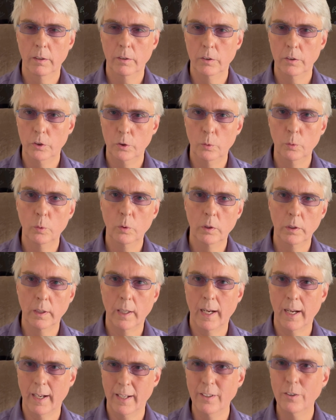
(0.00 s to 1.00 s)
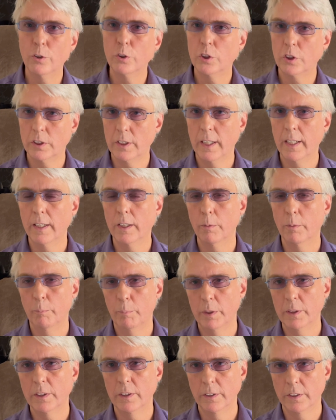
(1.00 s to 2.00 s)
you understand the
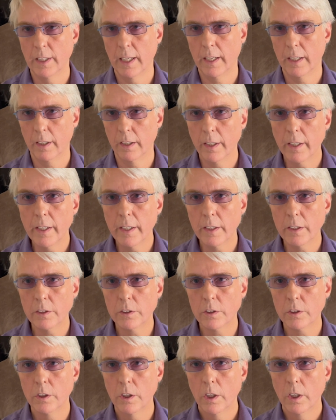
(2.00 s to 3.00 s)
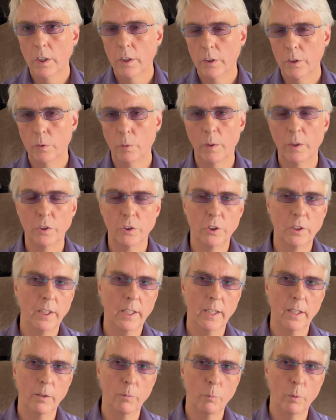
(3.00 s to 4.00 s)
business analytics, you
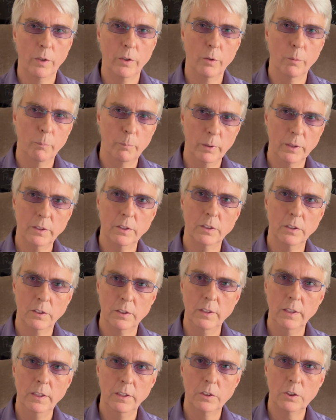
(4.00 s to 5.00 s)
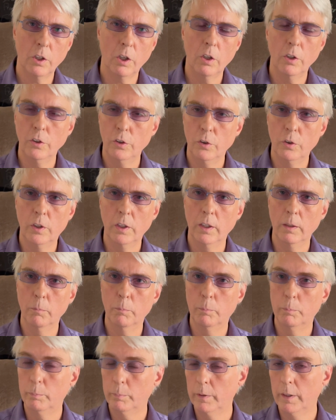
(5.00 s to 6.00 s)
understand what their business needs are, you
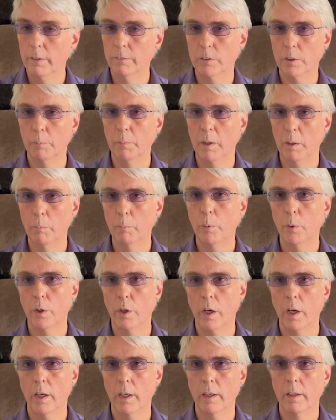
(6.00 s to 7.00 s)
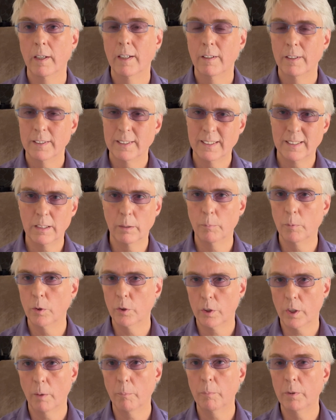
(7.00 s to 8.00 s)
can give some input on similar
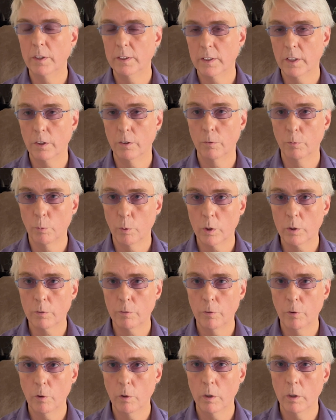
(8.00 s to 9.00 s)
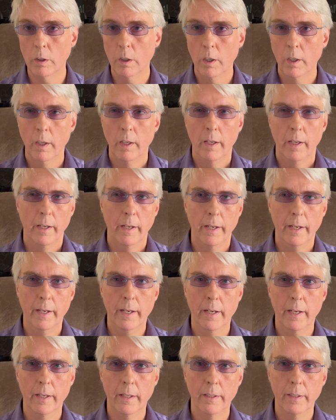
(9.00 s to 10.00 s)
companies that you worked for,
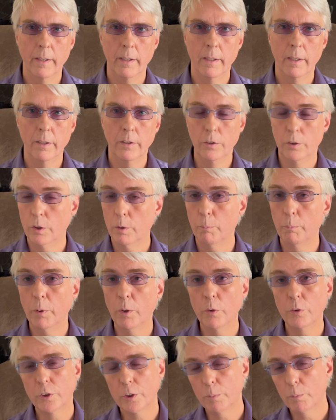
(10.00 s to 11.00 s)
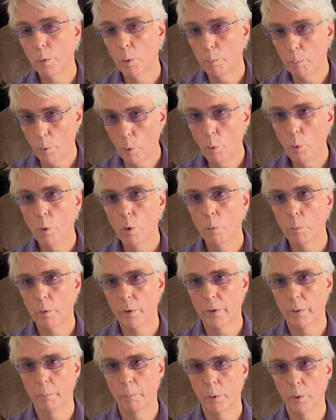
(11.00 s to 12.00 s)
and you can build some rapport with
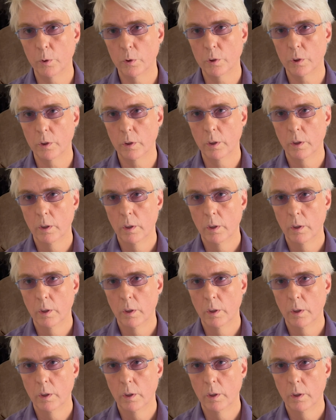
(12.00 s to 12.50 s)
the person.